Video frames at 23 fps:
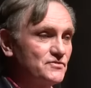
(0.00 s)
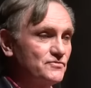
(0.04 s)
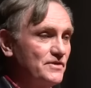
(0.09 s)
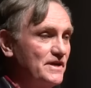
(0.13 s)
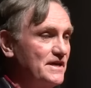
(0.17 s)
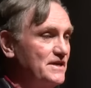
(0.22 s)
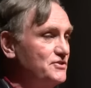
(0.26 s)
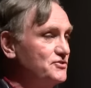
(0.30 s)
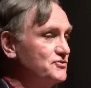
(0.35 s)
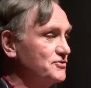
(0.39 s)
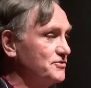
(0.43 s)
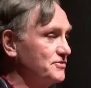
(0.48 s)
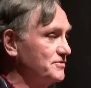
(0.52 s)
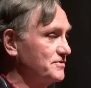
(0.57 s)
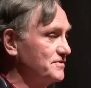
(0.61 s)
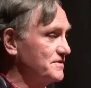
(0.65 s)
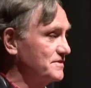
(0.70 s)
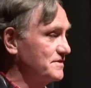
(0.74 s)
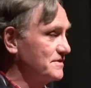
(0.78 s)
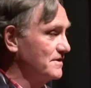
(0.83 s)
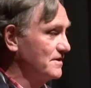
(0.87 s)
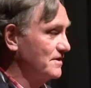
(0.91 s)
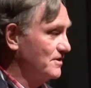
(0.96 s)

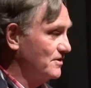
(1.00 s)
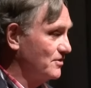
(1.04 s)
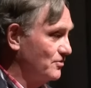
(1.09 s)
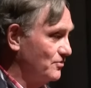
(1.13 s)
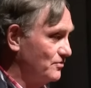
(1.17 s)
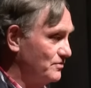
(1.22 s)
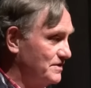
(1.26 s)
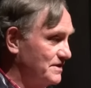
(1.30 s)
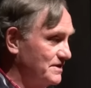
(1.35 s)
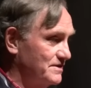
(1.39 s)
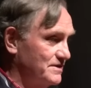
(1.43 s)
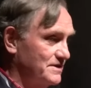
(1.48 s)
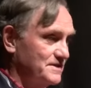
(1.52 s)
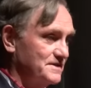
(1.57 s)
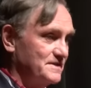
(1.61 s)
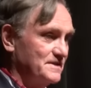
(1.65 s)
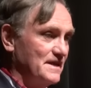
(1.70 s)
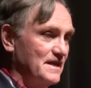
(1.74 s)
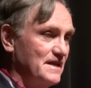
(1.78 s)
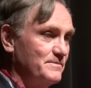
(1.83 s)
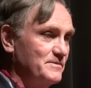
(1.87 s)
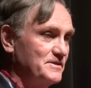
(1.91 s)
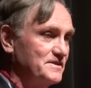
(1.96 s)
strangers who did the
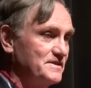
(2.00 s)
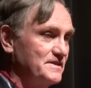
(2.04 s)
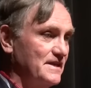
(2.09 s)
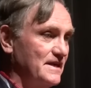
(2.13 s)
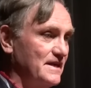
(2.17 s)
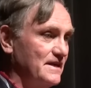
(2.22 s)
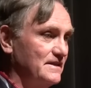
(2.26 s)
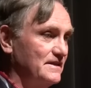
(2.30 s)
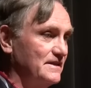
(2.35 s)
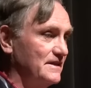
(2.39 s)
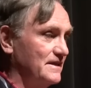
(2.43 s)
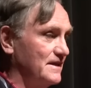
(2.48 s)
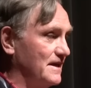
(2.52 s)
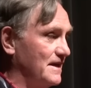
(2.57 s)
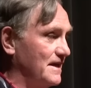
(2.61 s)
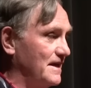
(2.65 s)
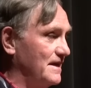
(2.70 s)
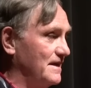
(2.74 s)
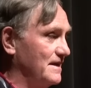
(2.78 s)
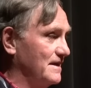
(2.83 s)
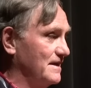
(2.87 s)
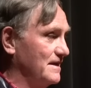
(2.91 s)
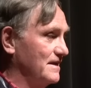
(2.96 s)
same as Stanley and
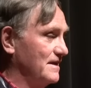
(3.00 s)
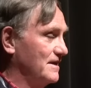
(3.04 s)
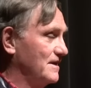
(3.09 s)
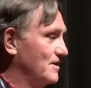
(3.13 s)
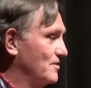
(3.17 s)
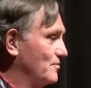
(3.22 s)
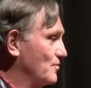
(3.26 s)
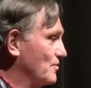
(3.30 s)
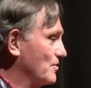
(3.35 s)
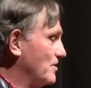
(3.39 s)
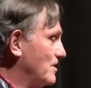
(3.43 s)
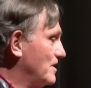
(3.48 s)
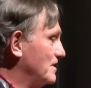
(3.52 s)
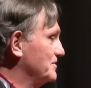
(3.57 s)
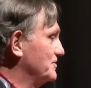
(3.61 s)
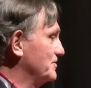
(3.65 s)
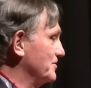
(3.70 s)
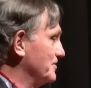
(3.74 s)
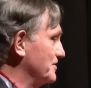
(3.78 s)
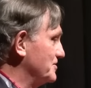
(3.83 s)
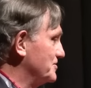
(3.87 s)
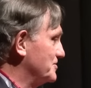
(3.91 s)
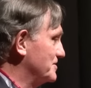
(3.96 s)
I were all
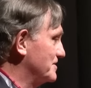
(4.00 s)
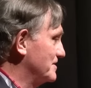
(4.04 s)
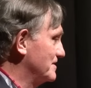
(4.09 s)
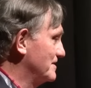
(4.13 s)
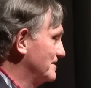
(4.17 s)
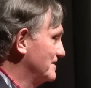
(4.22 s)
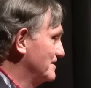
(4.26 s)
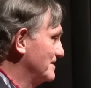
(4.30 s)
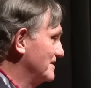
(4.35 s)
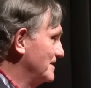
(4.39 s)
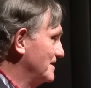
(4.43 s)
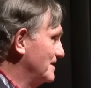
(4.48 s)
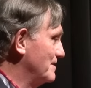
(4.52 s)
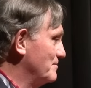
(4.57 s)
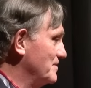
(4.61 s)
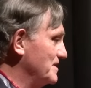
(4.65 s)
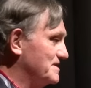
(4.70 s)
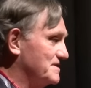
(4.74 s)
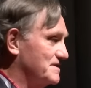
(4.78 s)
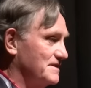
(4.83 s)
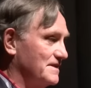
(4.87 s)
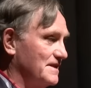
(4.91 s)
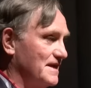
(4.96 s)
nourished. In the
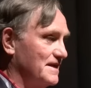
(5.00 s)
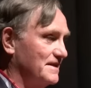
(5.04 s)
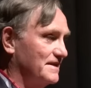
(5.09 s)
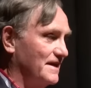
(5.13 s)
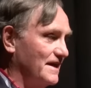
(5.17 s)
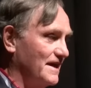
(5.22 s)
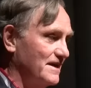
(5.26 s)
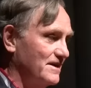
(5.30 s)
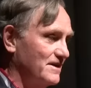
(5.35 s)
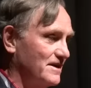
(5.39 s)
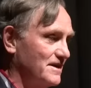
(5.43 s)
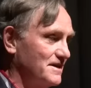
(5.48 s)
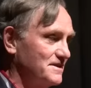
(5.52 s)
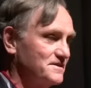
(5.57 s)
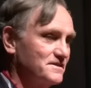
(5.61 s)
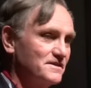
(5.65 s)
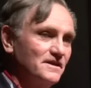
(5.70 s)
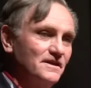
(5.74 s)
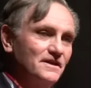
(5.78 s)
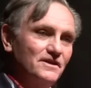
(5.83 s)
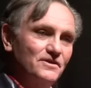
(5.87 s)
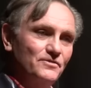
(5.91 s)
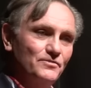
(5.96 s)
midst of that
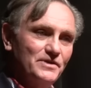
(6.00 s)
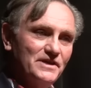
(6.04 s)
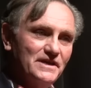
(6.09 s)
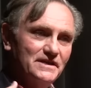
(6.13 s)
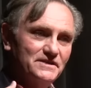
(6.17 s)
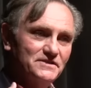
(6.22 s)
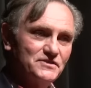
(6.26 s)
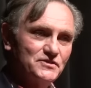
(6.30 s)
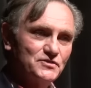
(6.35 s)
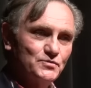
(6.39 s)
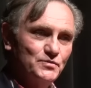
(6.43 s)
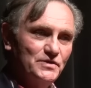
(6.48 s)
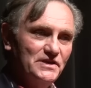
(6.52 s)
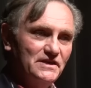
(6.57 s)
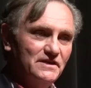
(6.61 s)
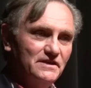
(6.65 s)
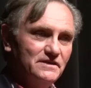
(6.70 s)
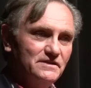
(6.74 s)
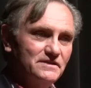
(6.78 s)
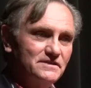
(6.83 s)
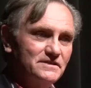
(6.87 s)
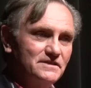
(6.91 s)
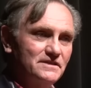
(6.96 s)
chaos, we had
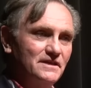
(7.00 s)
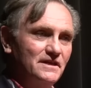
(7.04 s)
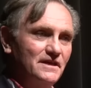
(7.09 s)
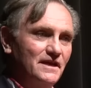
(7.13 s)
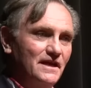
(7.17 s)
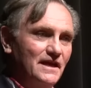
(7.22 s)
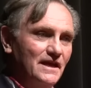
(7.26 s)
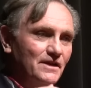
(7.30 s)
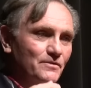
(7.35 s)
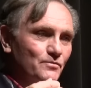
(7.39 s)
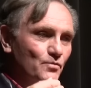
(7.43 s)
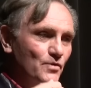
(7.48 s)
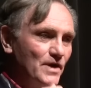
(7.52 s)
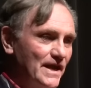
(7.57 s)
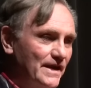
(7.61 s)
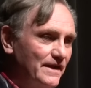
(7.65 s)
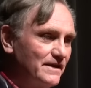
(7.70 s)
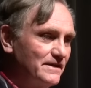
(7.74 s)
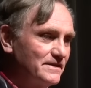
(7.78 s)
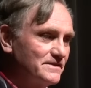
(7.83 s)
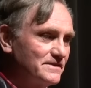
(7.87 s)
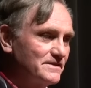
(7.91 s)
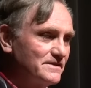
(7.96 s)
sweetness and
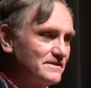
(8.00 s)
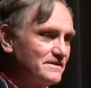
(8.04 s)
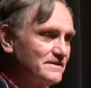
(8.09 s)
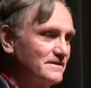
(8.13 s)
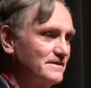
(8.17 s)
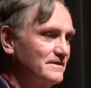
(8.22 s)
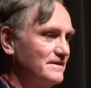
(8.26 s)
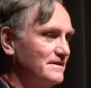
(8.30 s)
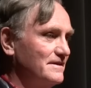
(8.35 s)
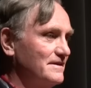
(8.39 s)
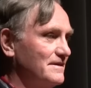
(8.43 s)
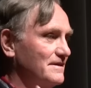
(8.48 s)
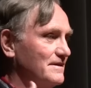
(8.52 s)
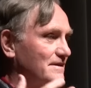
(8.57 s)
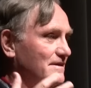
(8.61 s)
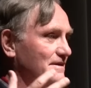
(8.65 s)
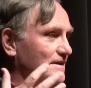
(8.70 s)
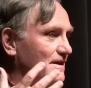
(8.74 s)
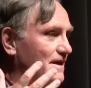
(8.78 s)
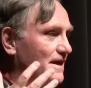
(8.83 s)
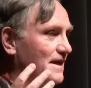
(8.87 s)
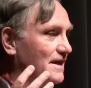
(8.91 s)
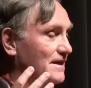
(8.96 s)
wetness,
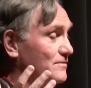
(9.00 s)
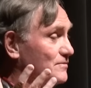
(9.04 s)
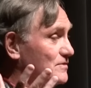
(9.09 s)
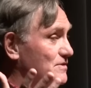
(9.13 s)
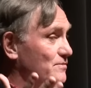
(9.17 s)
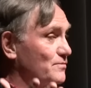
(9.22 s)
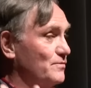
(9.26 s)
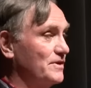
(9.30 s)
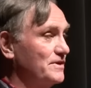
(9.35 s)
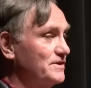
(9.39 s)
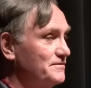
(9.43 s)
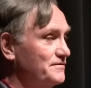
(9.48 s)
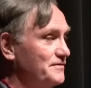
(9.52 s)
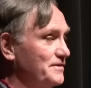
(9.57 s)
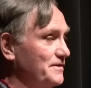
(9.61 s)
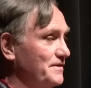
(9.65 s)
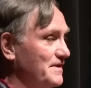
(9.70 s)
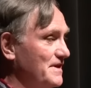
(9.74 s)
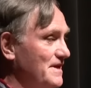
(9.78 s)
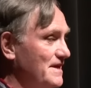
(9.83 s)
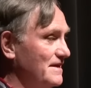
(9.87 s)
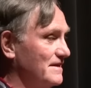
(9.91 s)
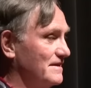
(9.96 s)
and it was a wonderful
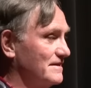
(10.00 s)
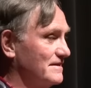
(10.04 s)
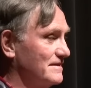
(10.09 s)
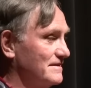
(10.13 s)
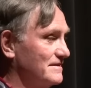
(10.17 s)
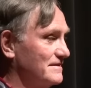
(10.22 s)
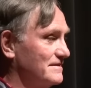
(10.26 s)
thing.